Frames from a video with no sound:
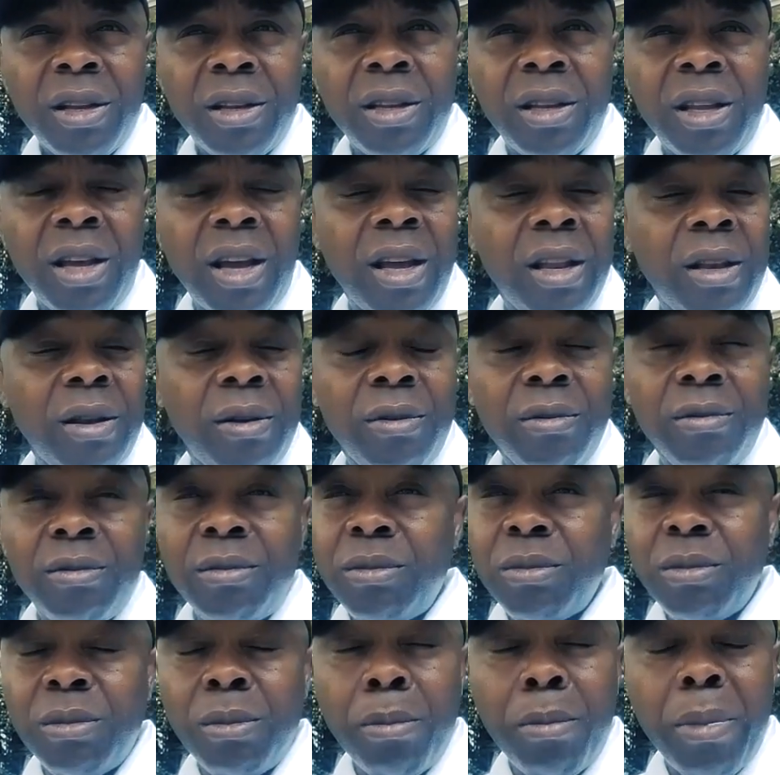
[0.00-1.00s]

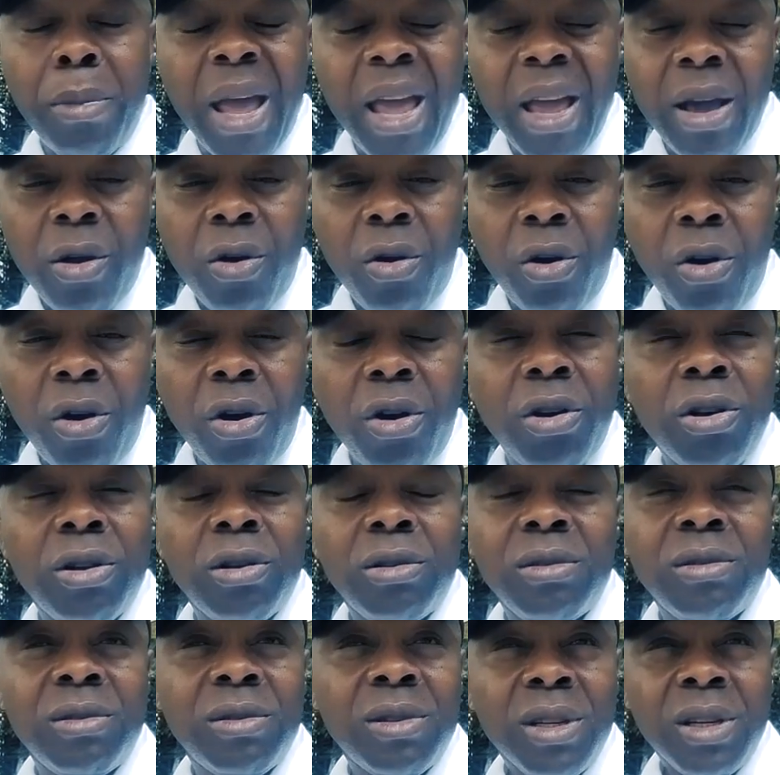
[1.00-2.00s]
Then
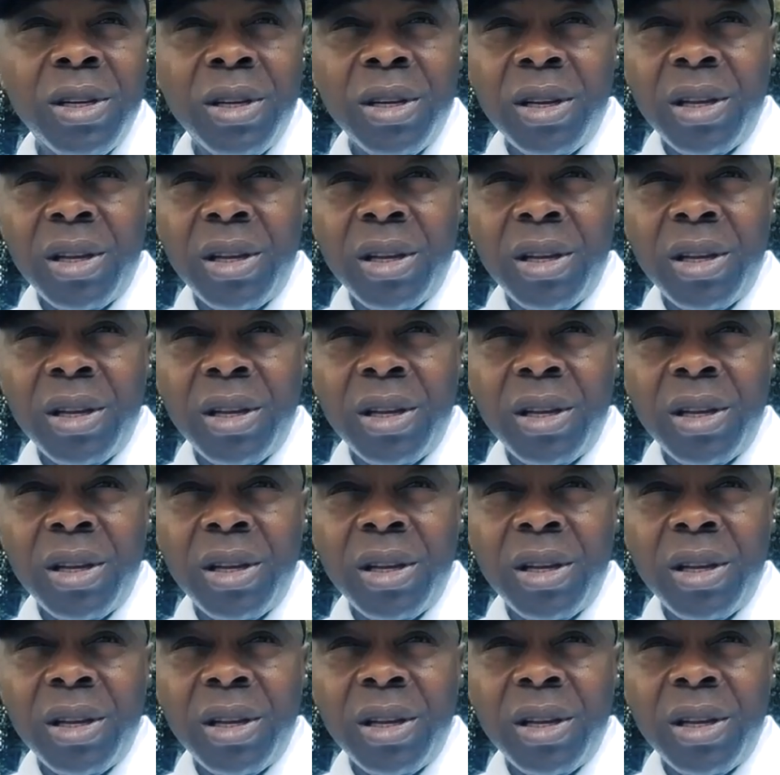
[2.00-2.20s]
Mekong.